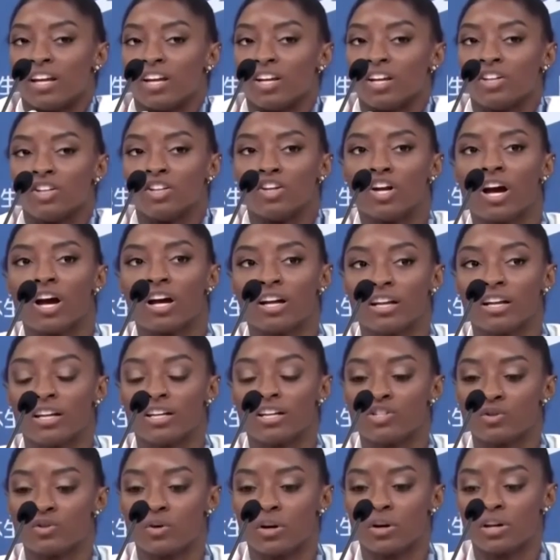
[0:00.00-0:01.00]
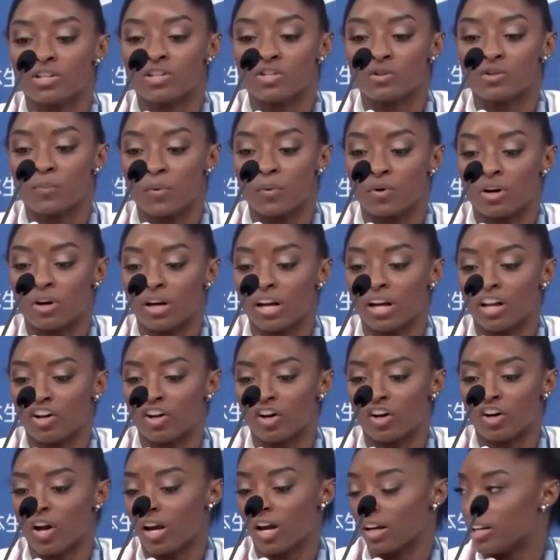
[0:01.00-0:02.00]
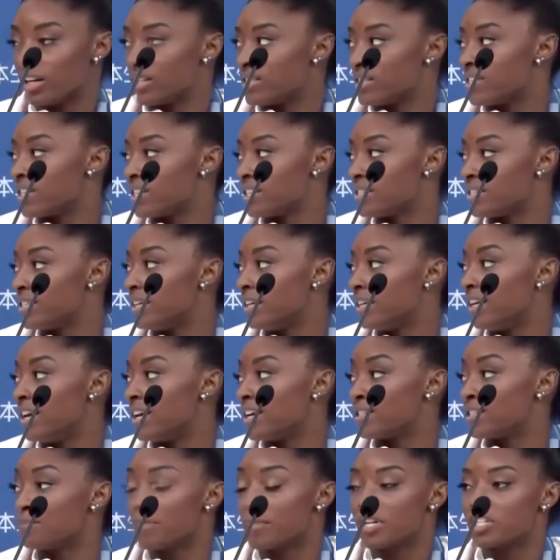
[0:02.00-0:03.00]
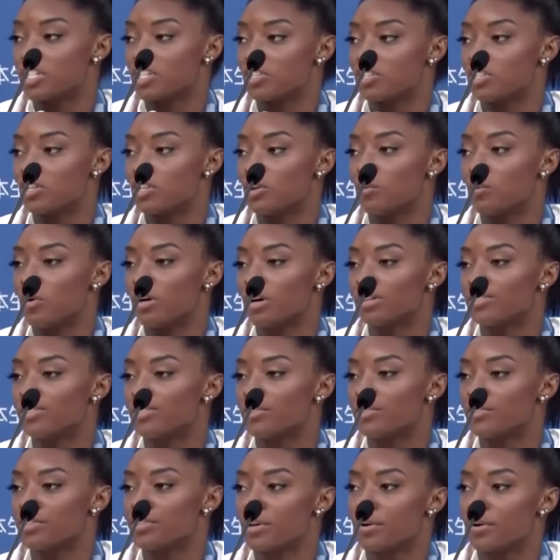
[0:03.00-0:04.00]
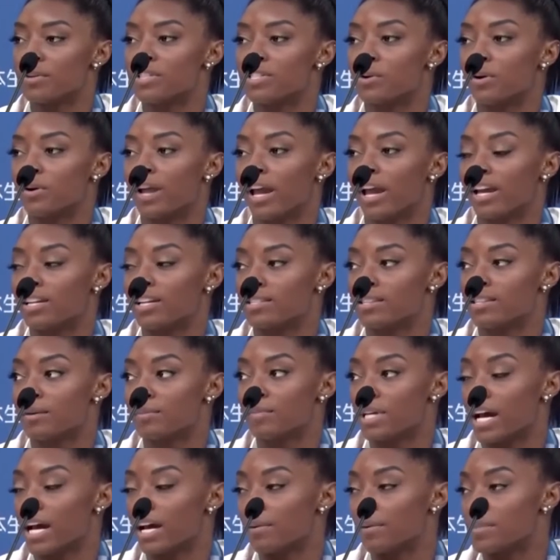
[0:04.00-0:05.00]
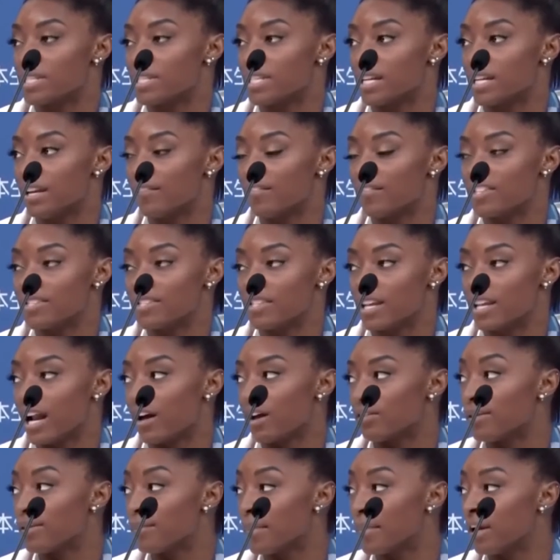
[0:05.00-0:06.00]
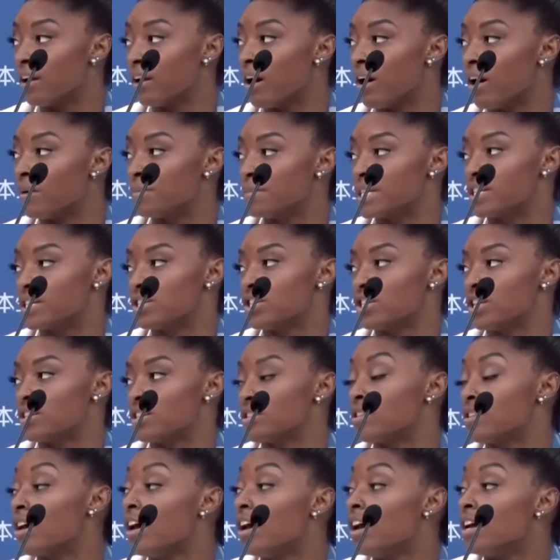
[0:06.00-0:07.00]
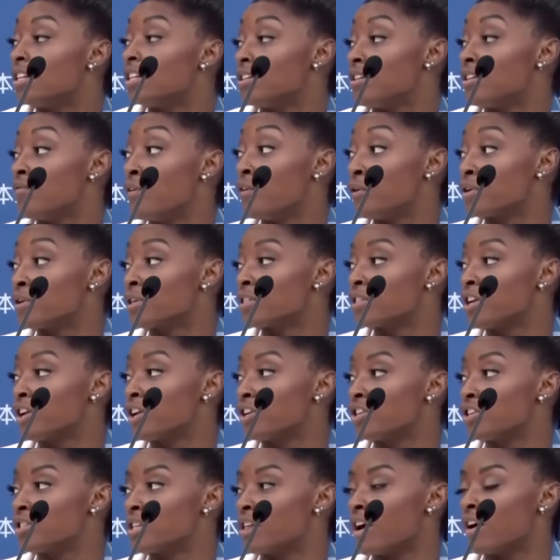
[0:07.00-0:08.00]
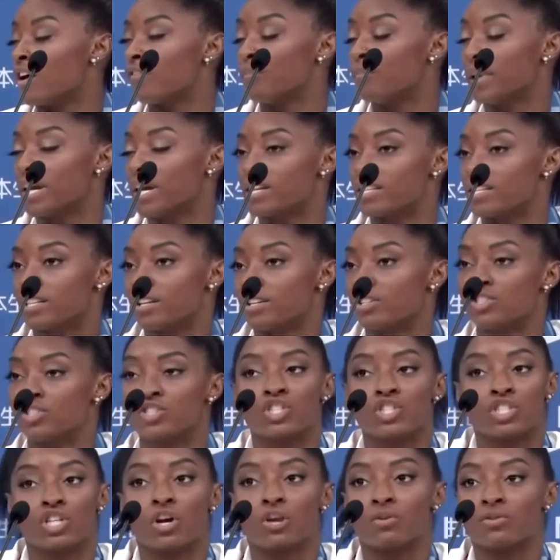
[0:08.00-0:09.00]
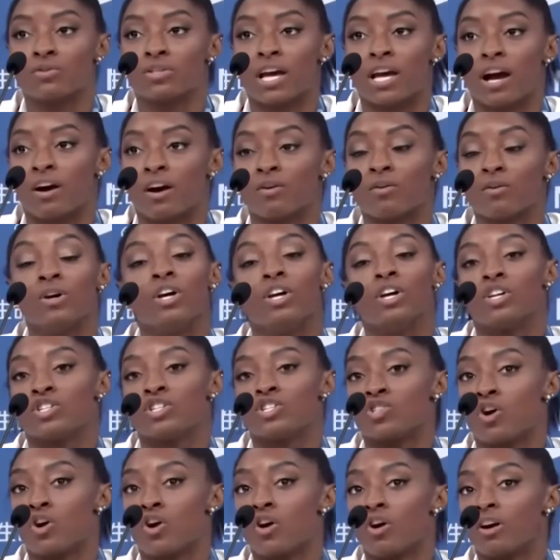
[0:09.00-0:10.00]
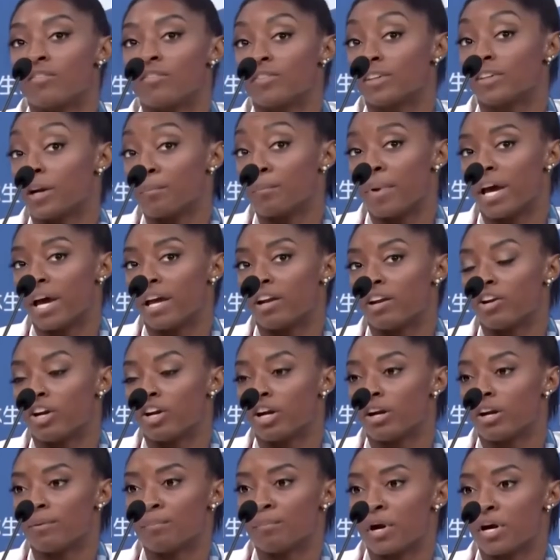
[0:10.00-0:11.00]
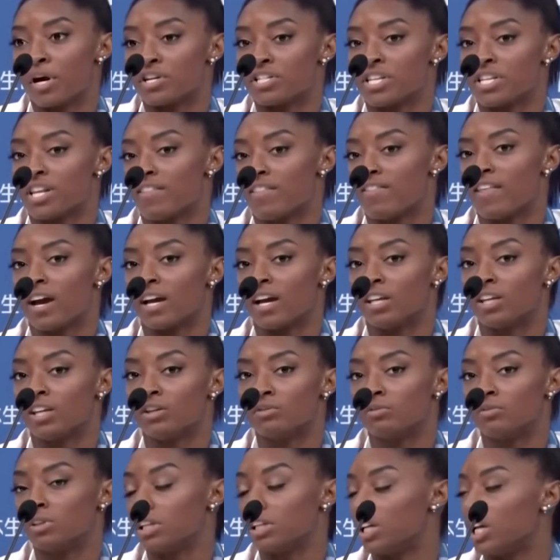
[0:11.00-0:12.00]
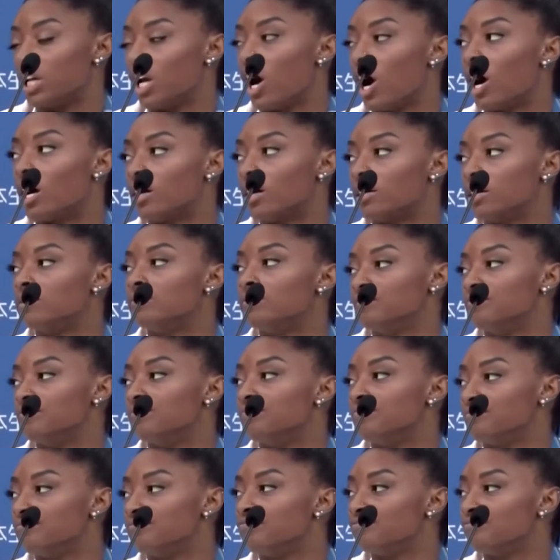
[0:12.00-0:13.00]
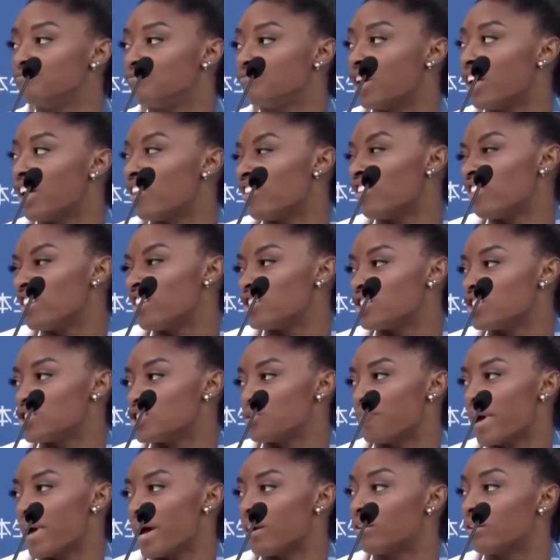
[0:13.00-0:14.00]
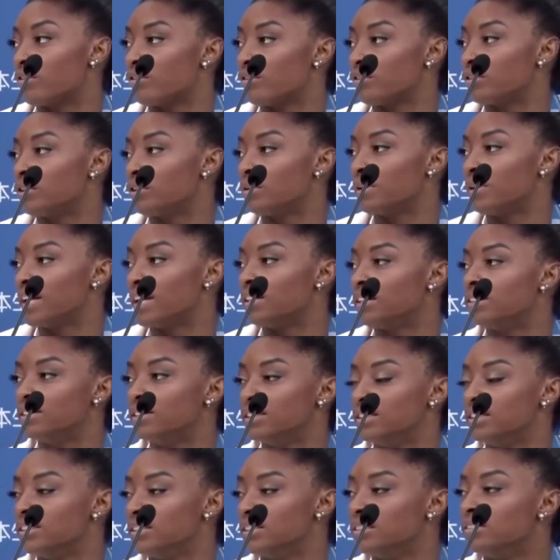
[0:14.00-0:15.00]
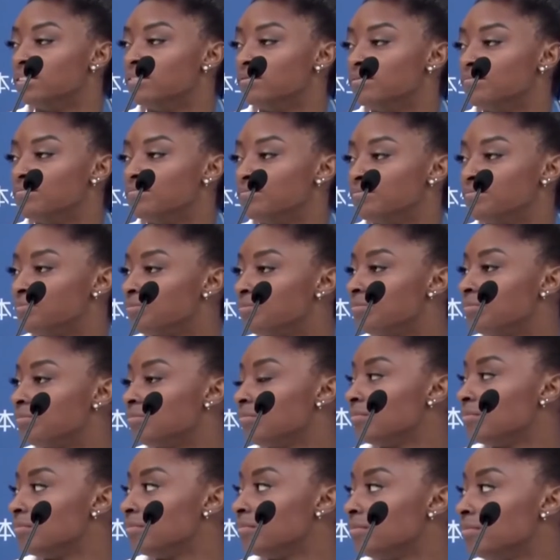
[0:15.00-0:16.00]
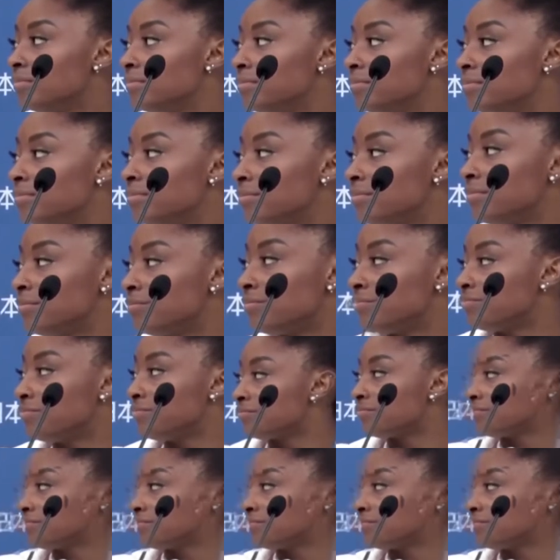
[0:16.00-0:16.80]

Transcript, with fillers: you're not going to enjoy your sport and you're not going to succeed as much as you want to. So it's okay sometimes to even sit out the big competitions to focus on yourself because it shows how strong of a competitor and person that you really are. The announcement came after Biles took a rare stumble on the vault during the team